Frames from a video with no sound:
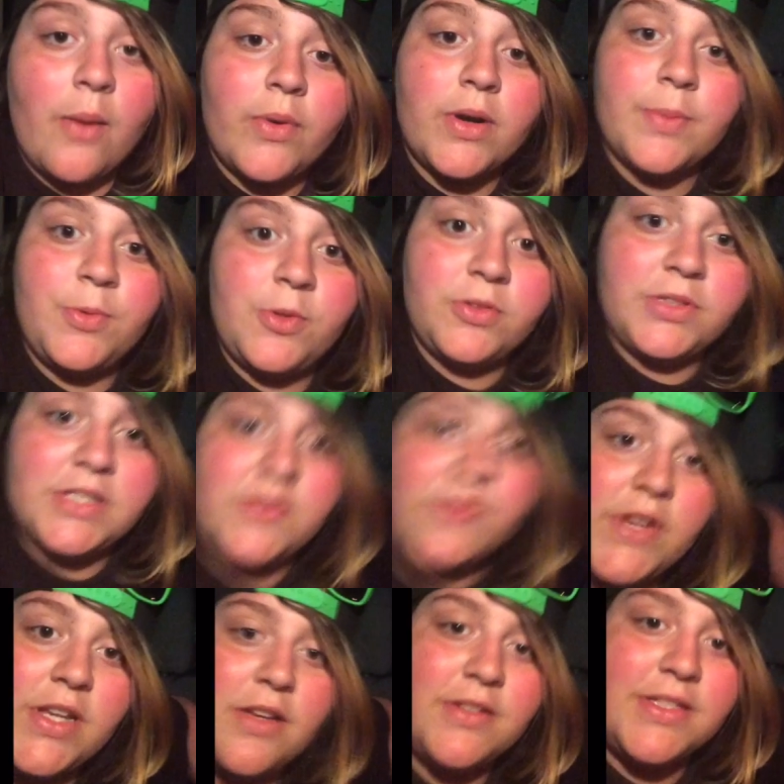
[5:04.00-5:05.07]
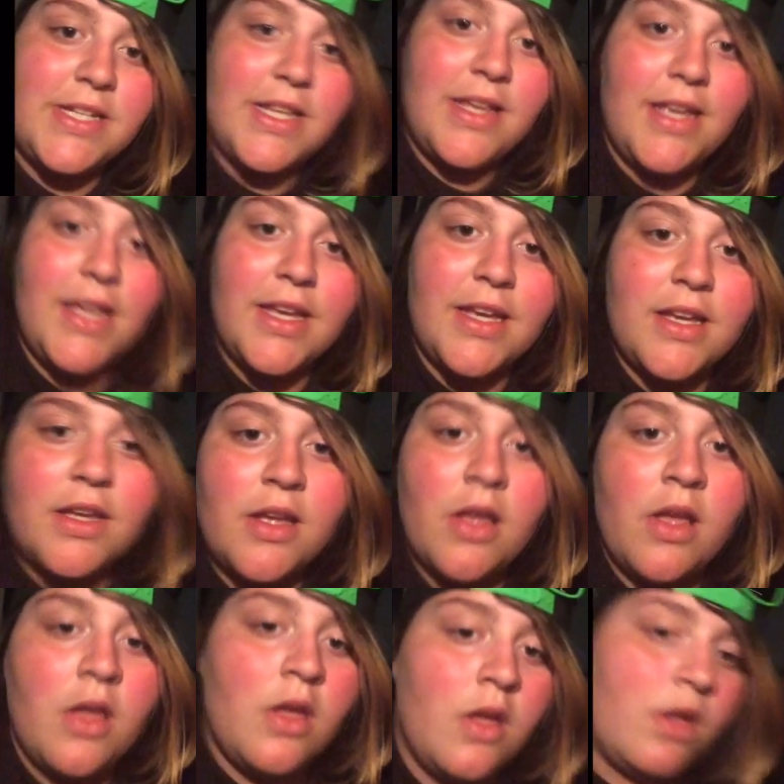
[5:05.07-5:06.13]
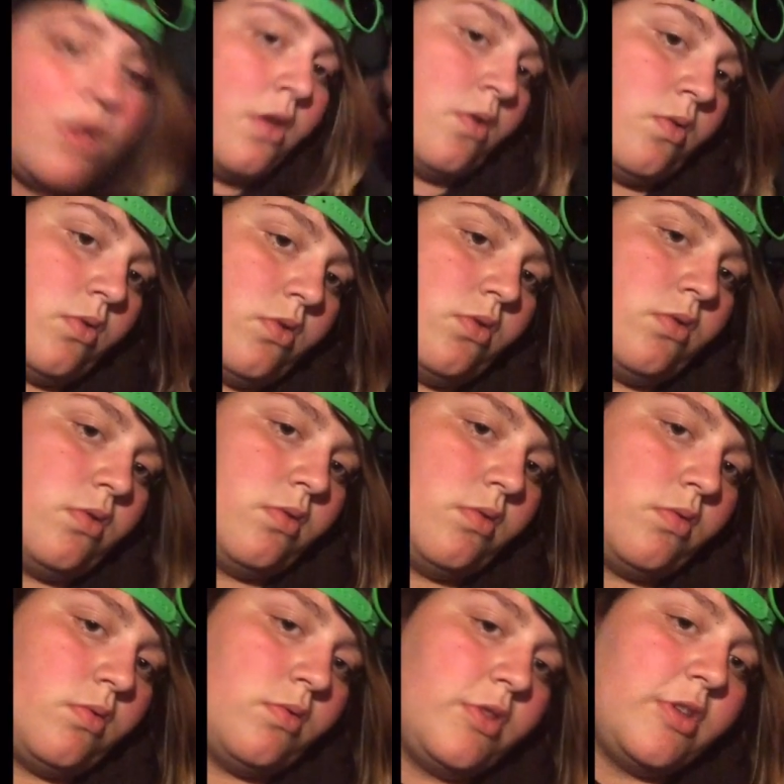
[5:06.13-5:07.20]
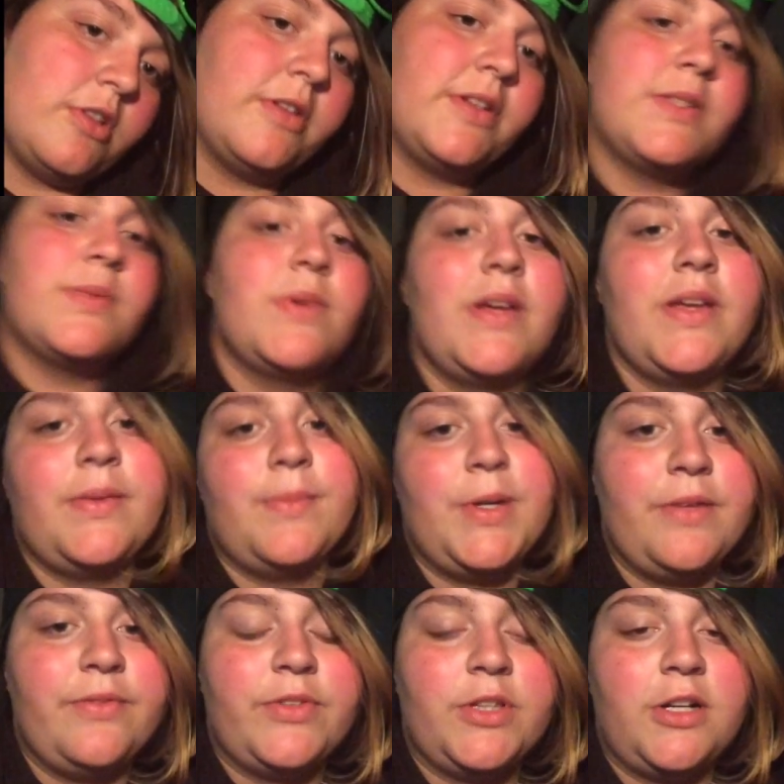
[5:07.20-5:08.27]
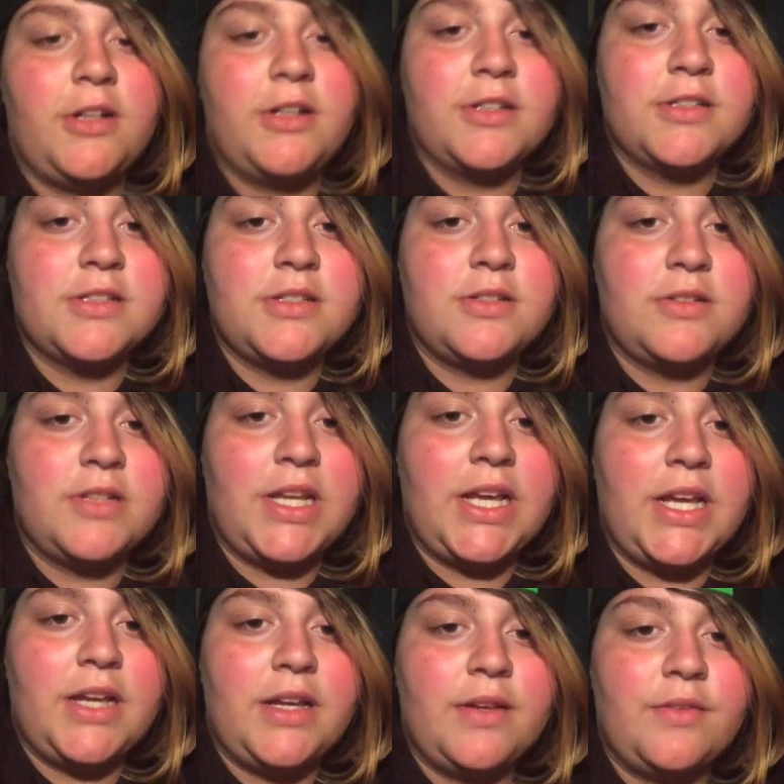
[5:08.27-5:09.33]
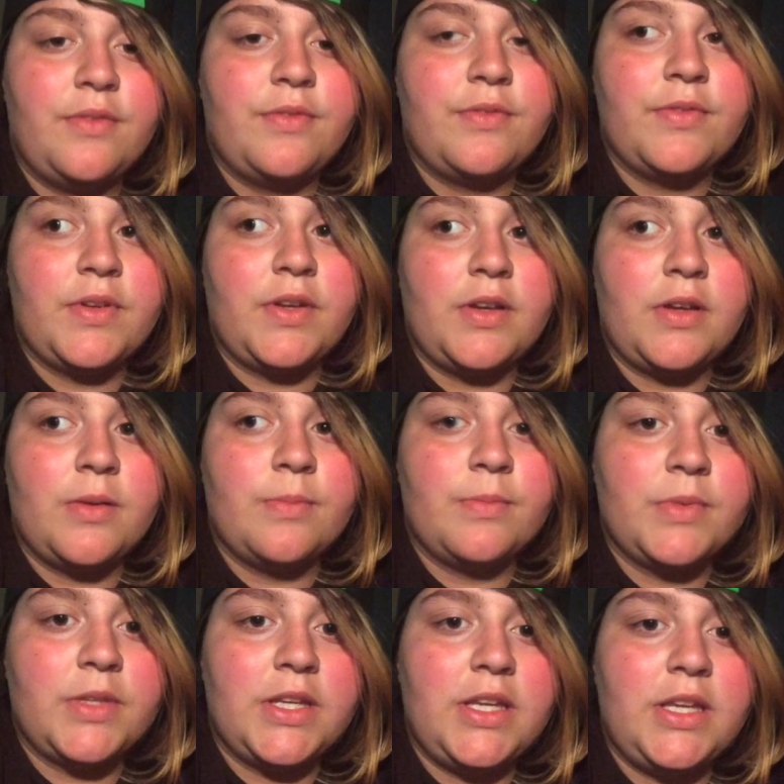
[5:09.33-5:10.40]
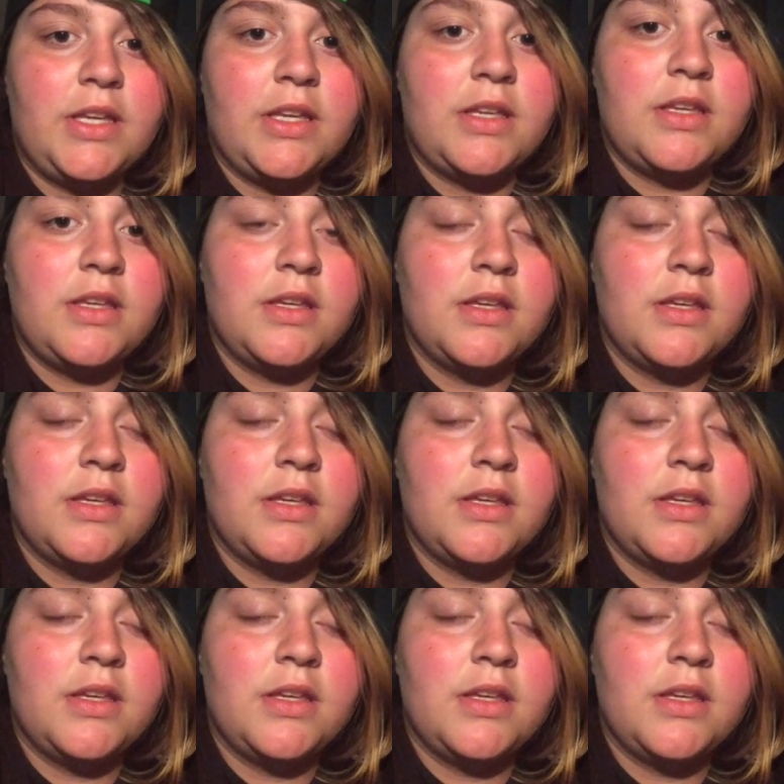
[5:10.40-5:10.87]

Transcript: I want to upload this video today. Woo! The only reason why my vlogs don't have um like